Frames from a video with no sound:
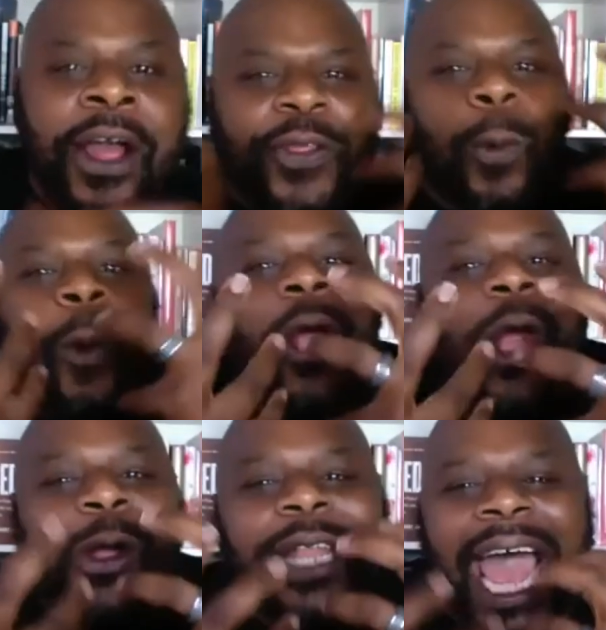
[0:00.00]
The
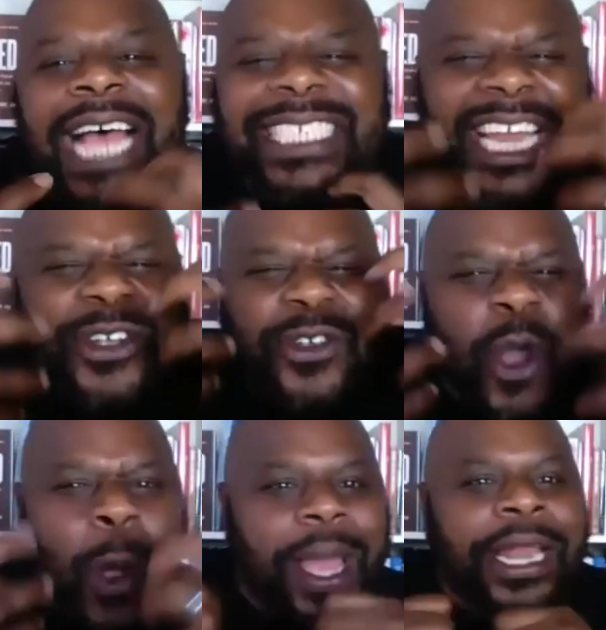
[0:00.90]
world as it
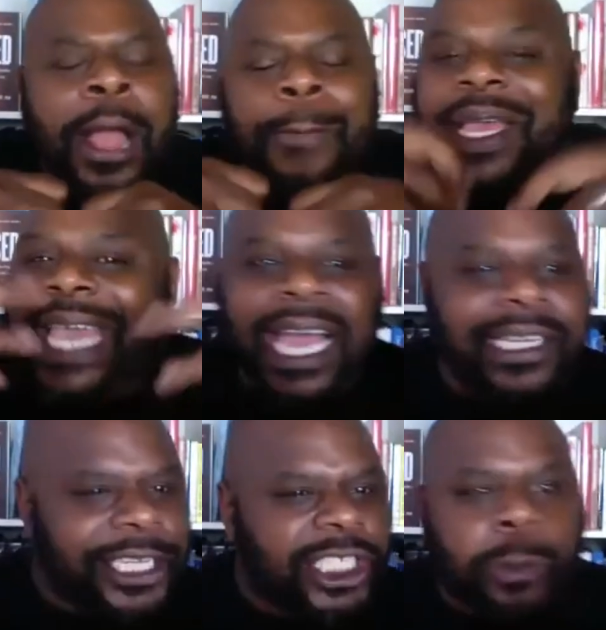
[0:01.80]
knew it began
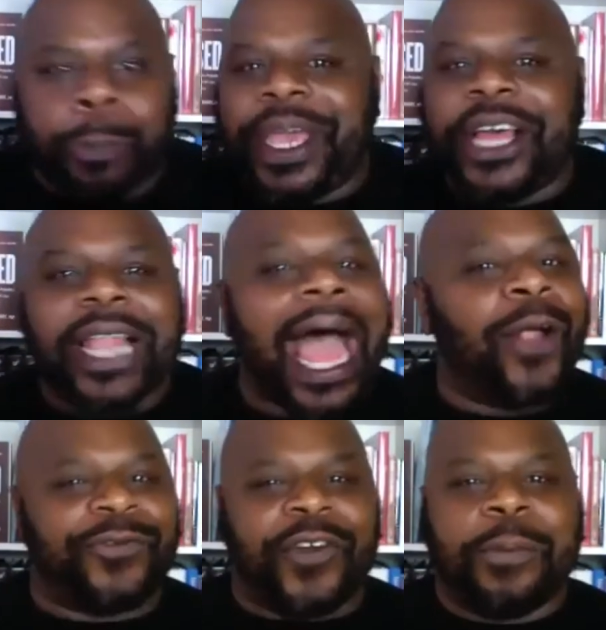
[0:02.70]
to spill
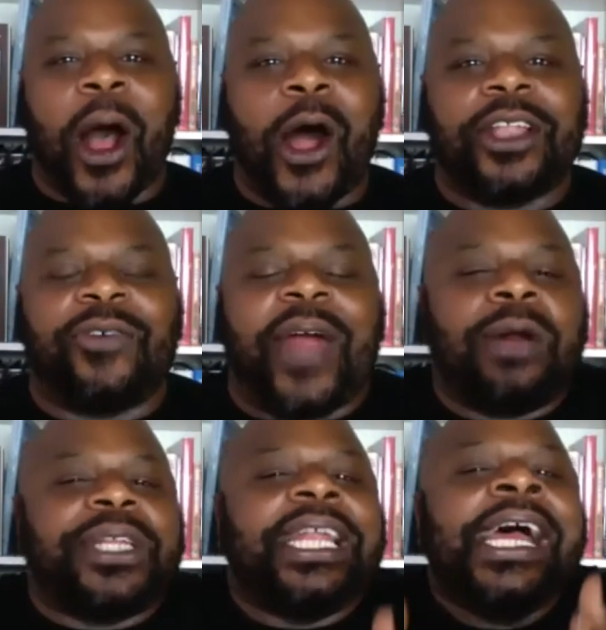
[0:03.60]
out from all
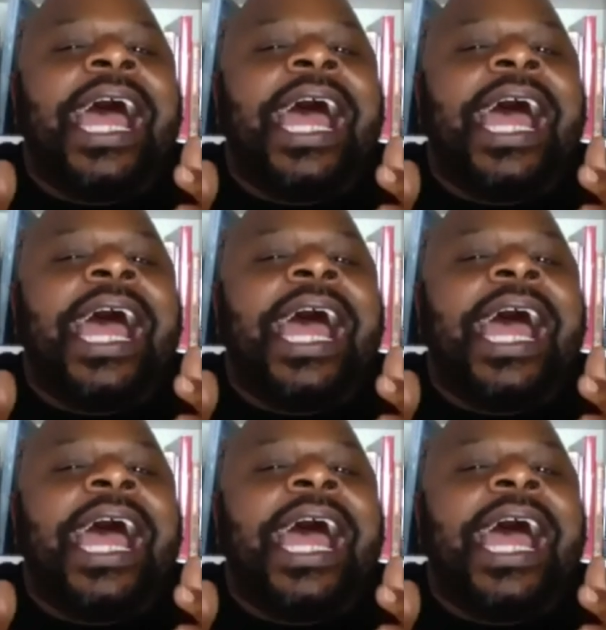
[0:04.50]
around it.